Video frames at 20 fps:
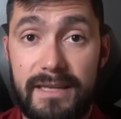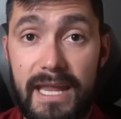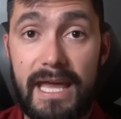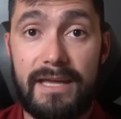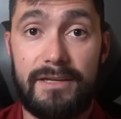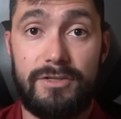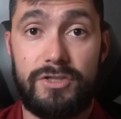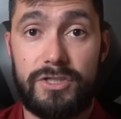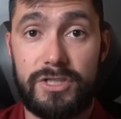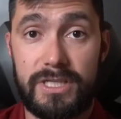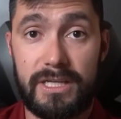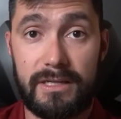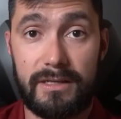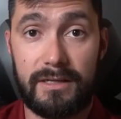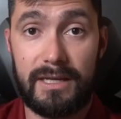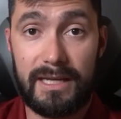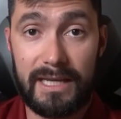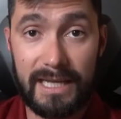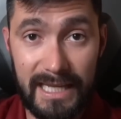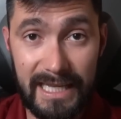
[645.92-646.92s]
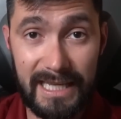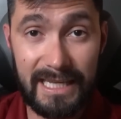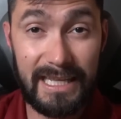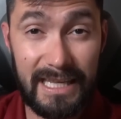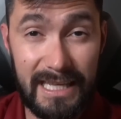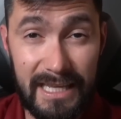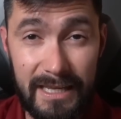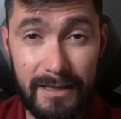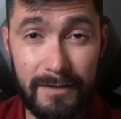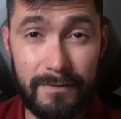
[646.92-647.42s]
net sheet, an
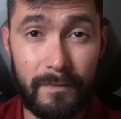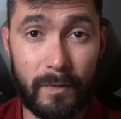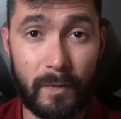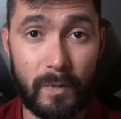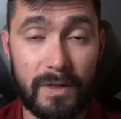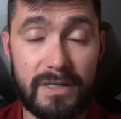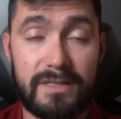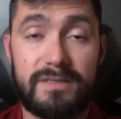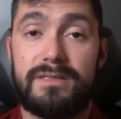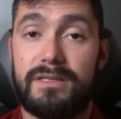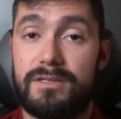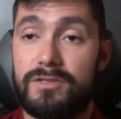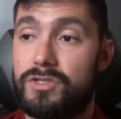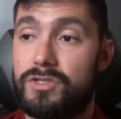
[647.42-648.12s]
invoice that